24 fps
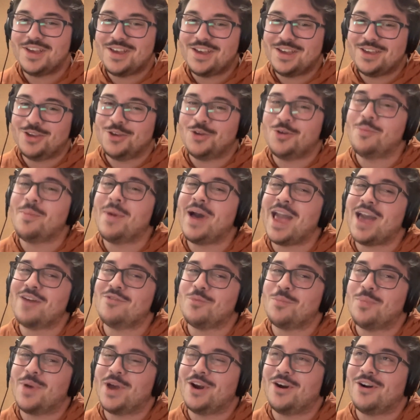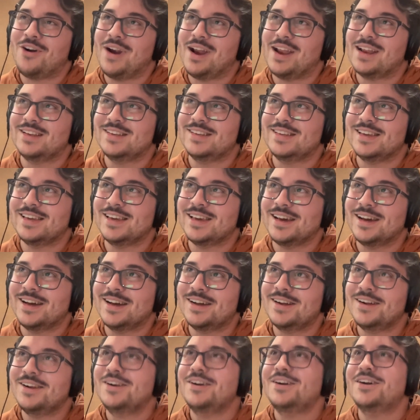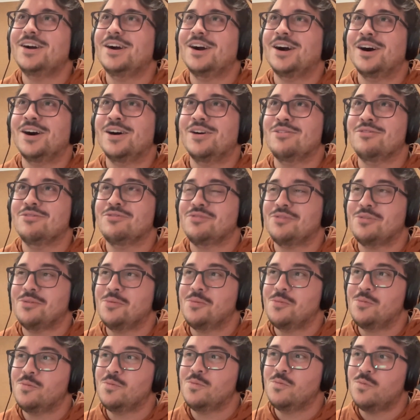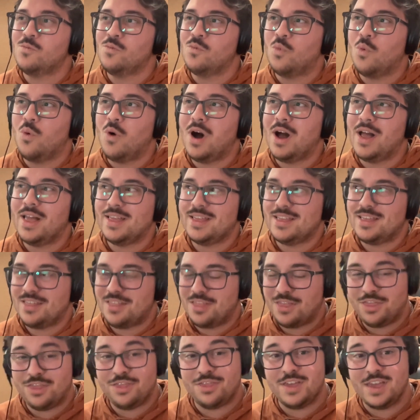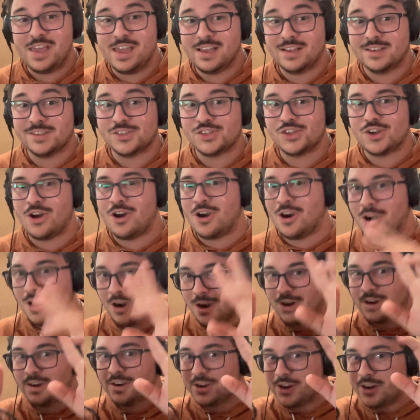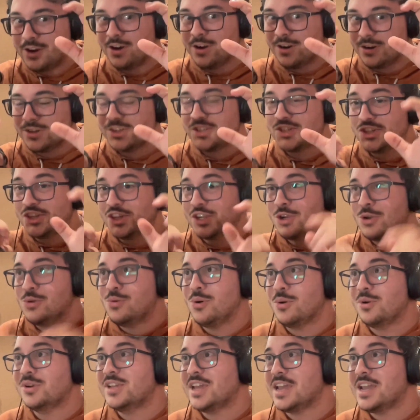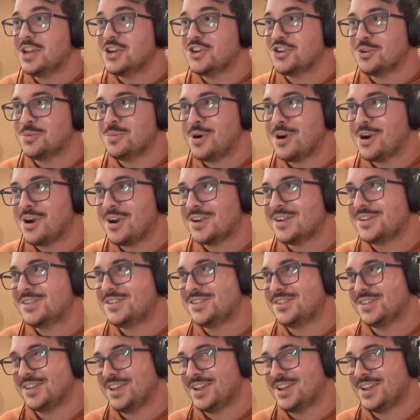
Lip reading: you might have a better idea of what things are cursed in quotation marks,